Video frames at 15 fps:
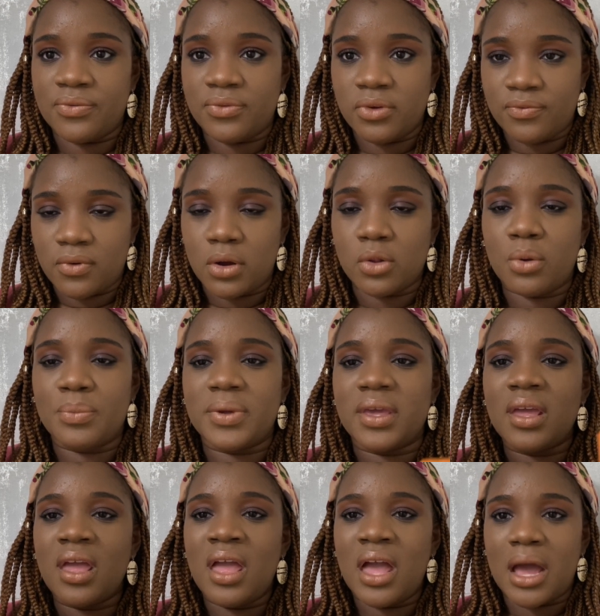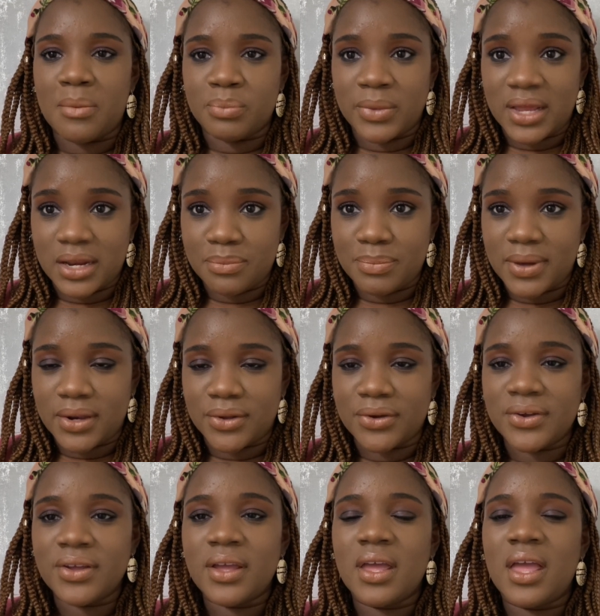If you follow me, I'm getting
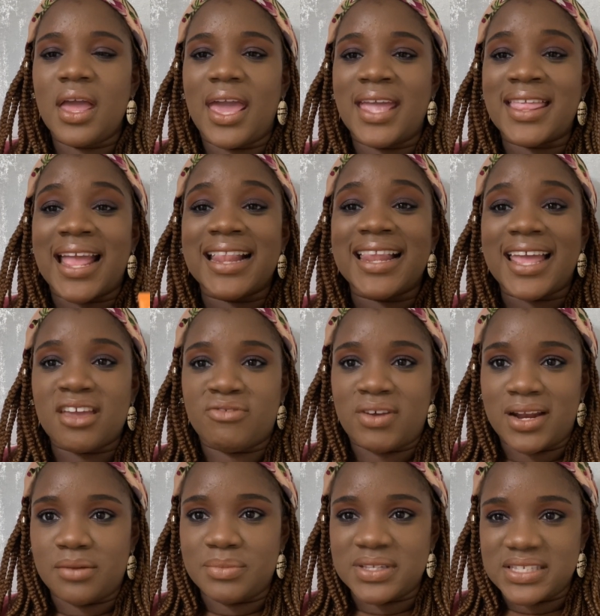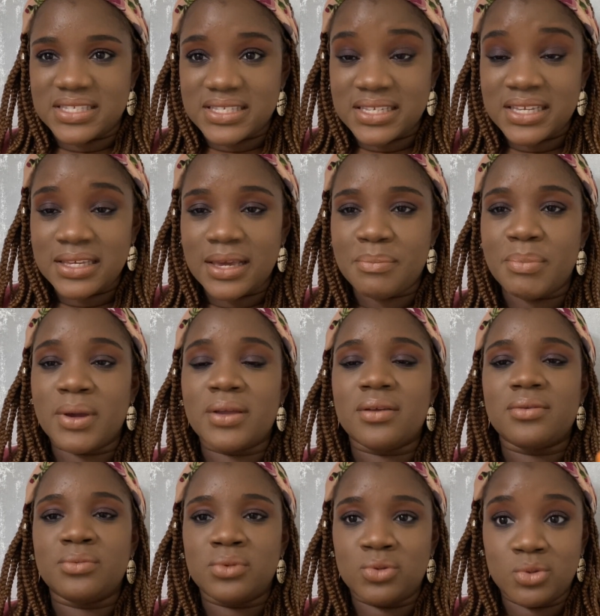better, and I like vitamin C, but
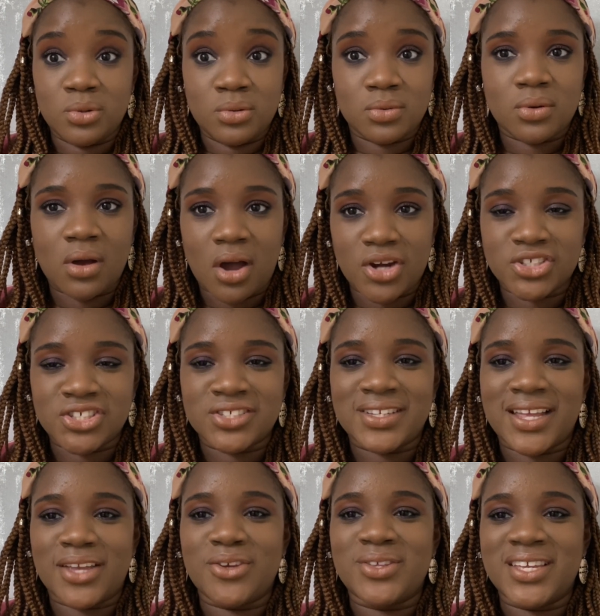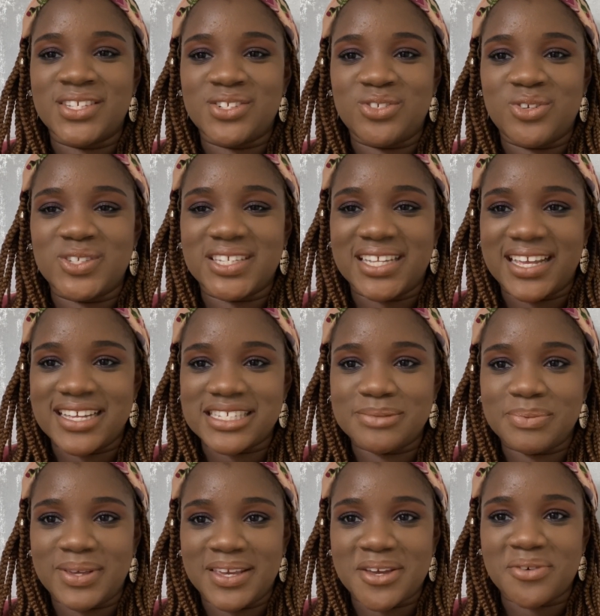do caution that you need to use an
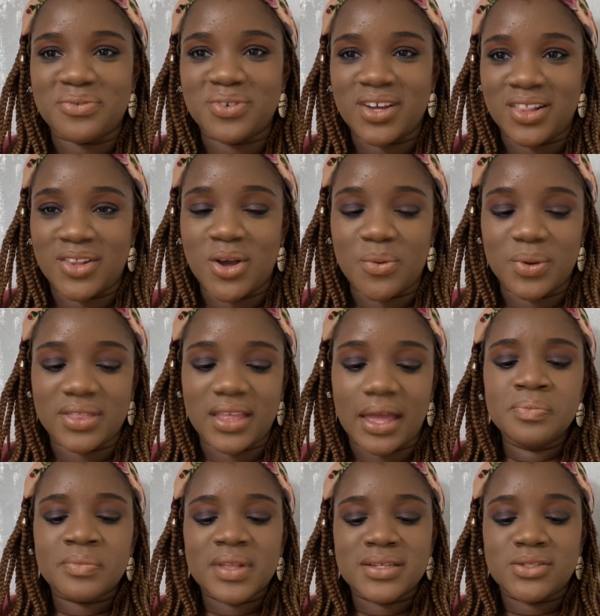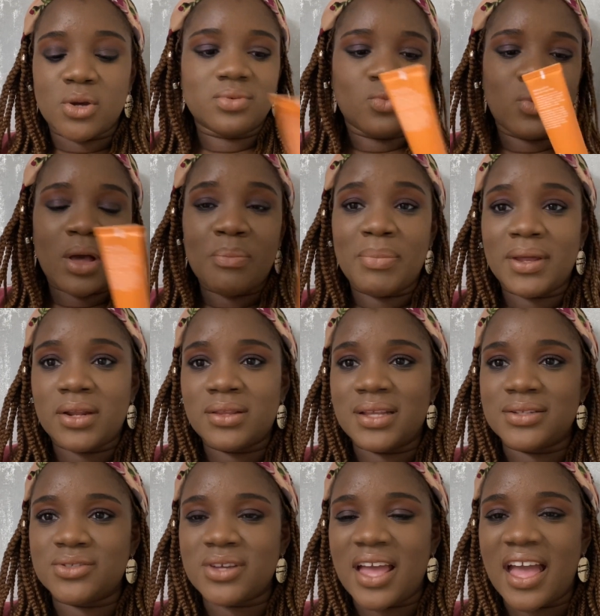SPF along with that. So what better
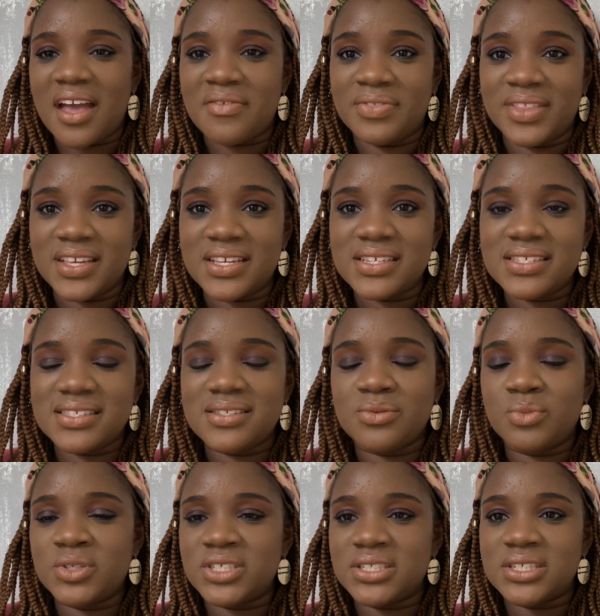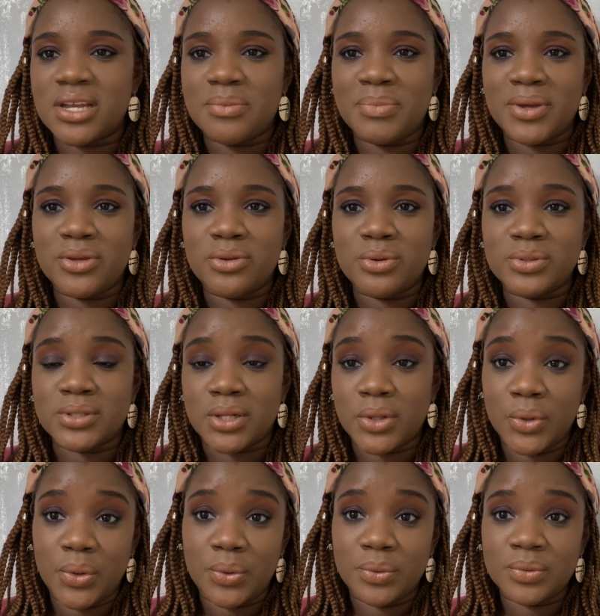than to have this, which can be used
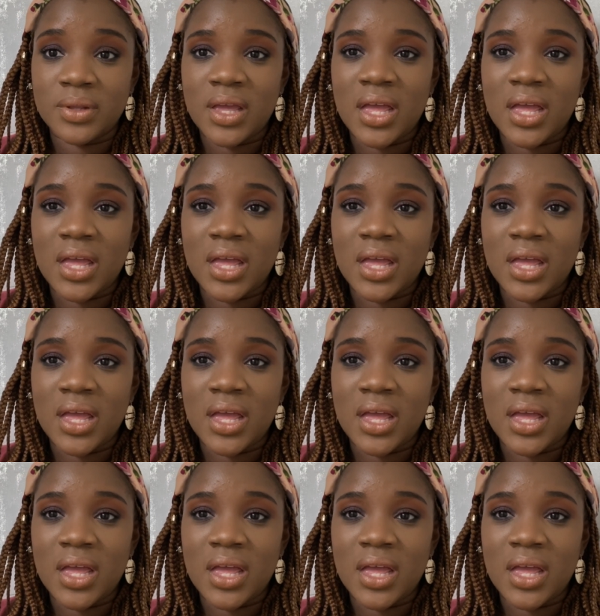alone.